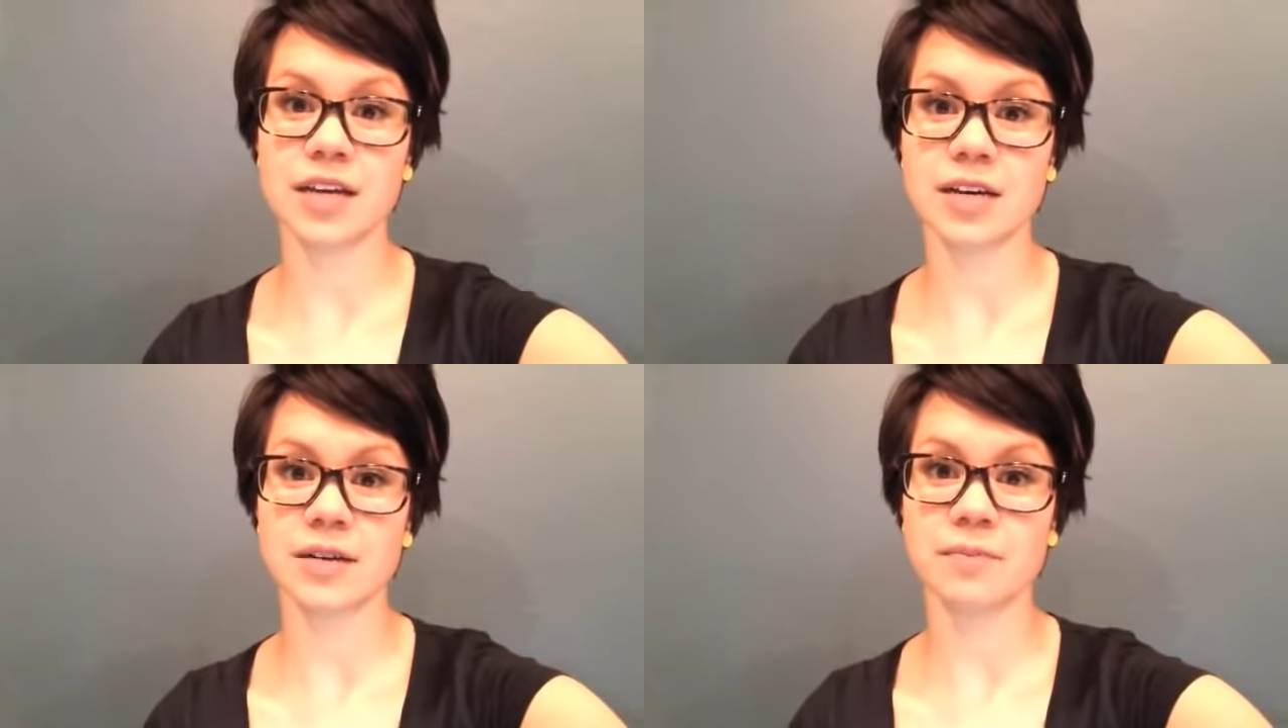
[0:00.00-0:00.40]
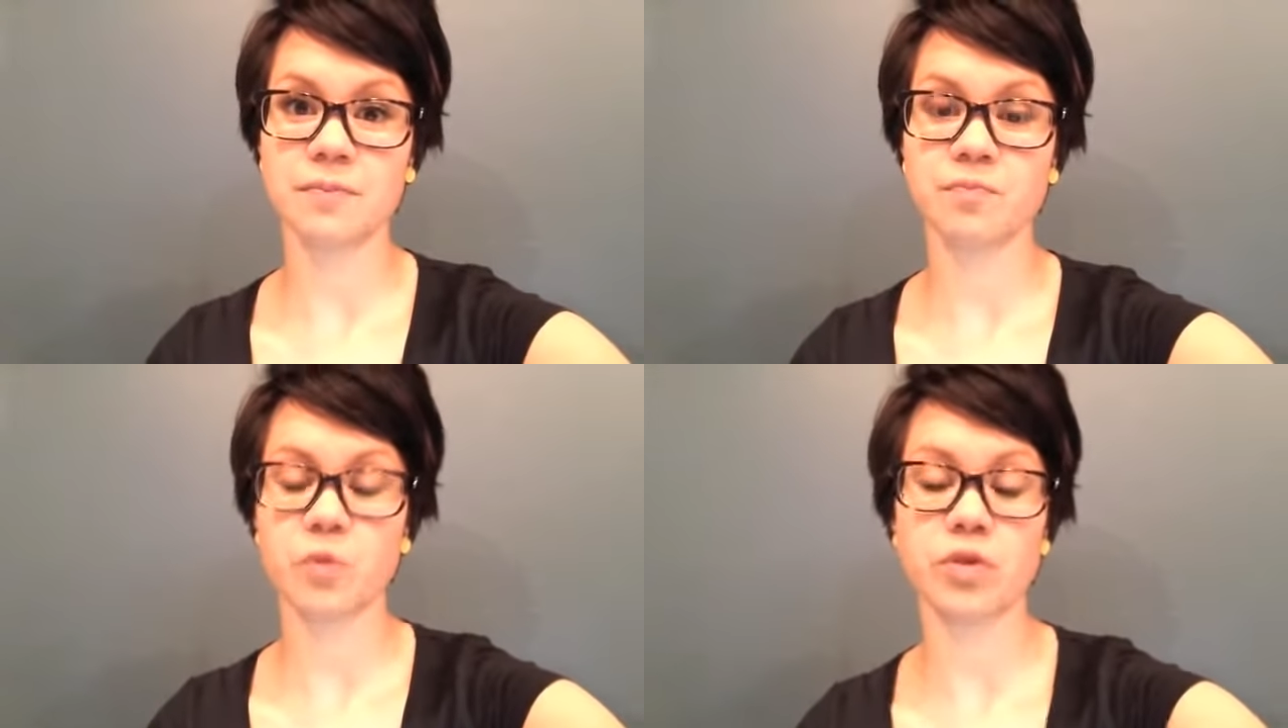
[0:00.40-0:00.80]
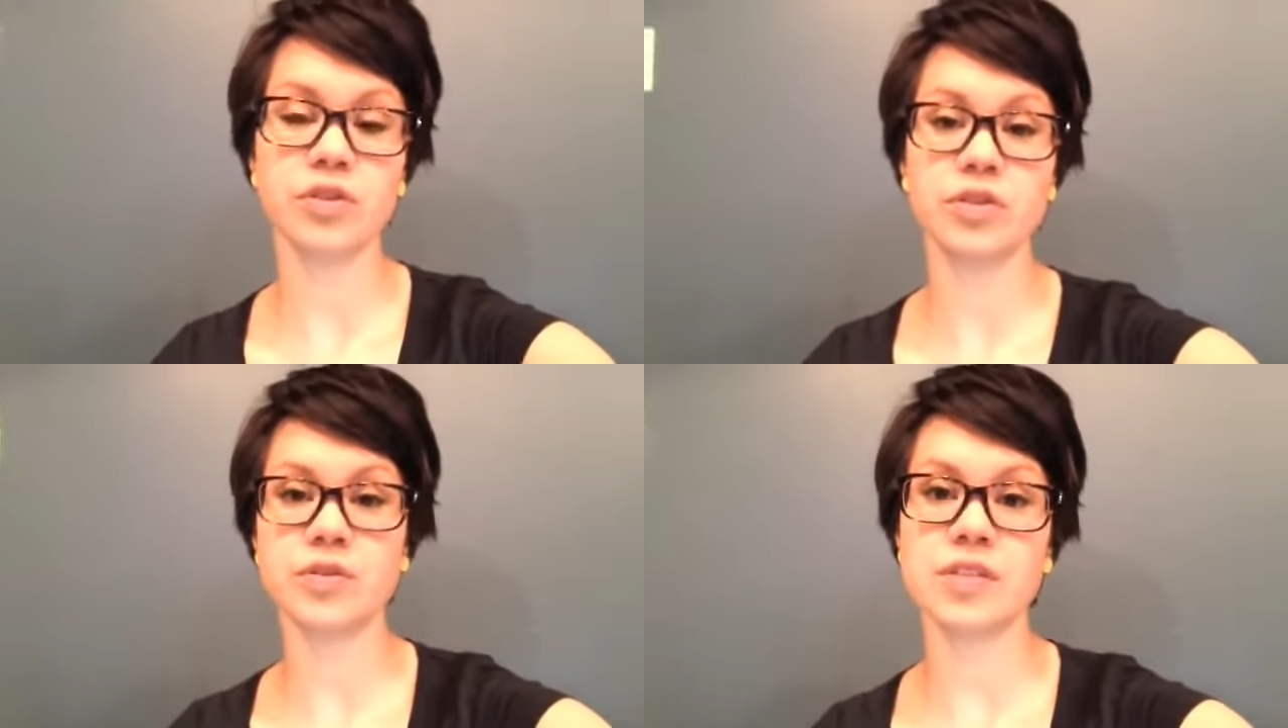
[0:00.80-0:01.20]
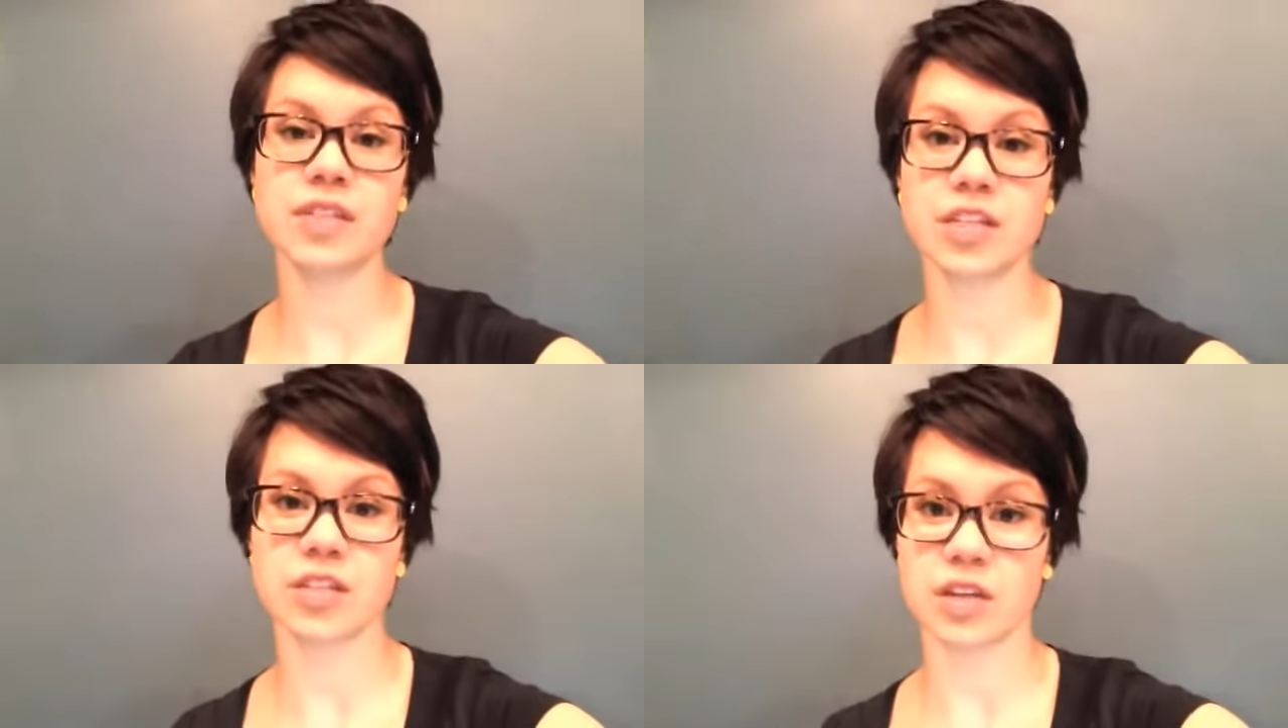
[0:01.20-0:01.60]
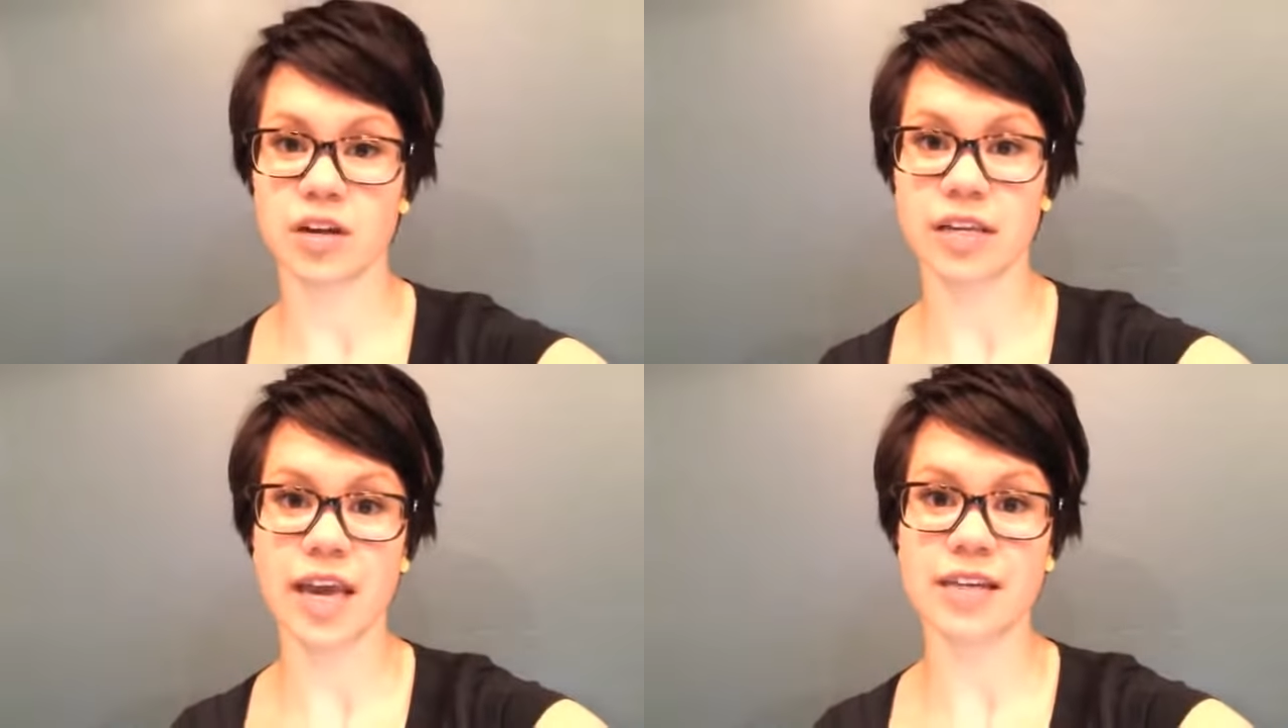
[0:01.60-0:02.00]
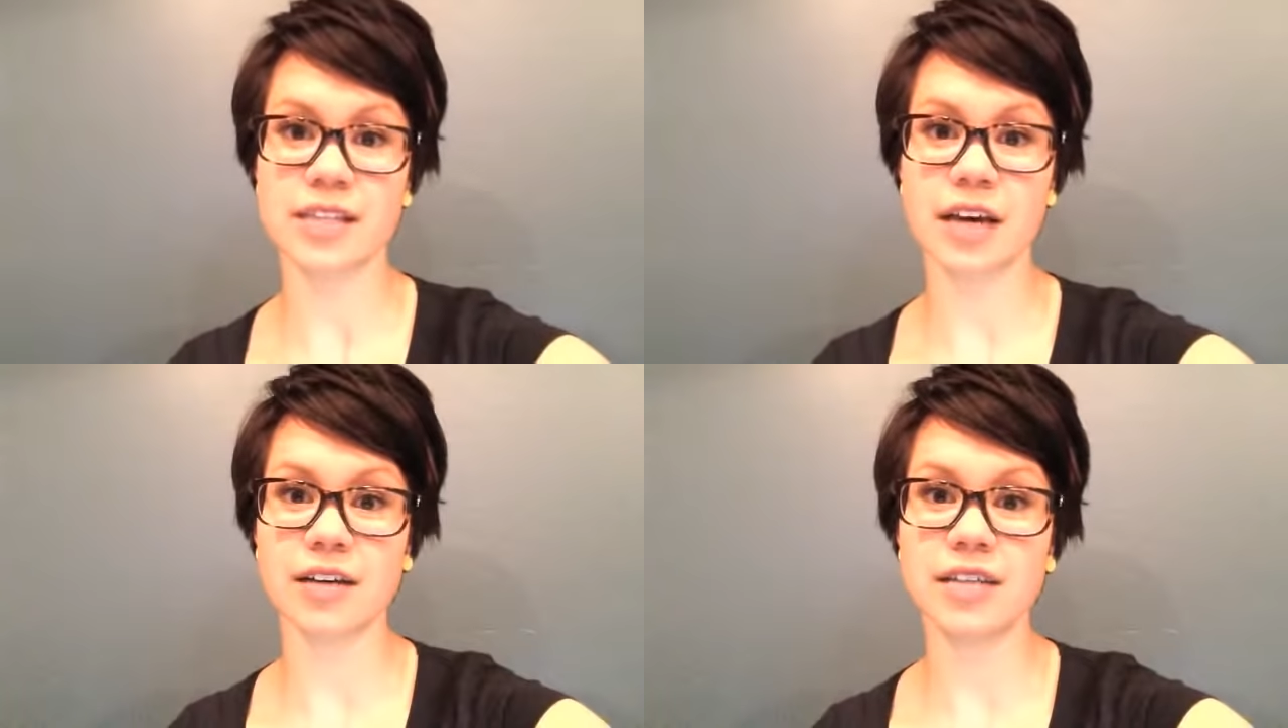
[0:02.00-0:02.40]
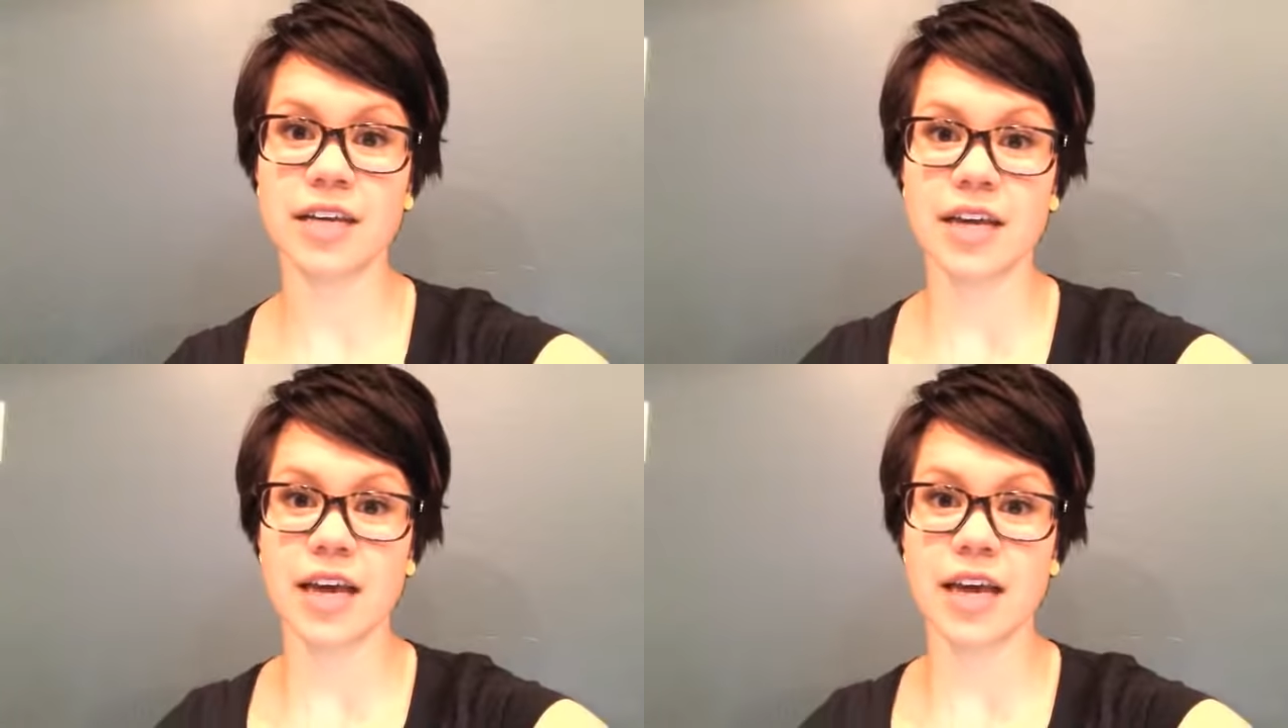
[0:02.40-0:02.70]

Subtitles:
The news station is called KSL,